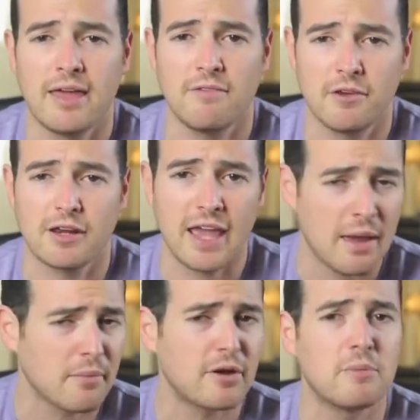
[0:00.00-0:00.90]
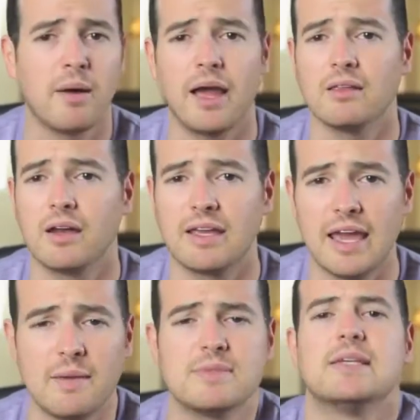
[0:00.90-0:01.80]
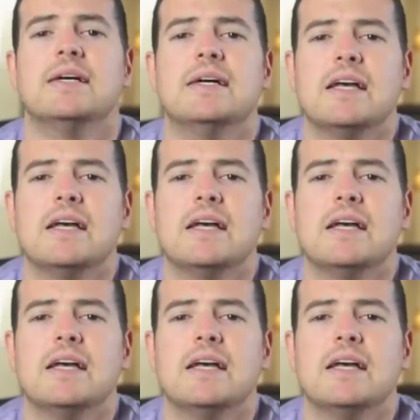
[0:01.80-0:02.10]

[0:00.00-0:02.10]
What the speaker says: And if you're a gamer and you buy a lot of games,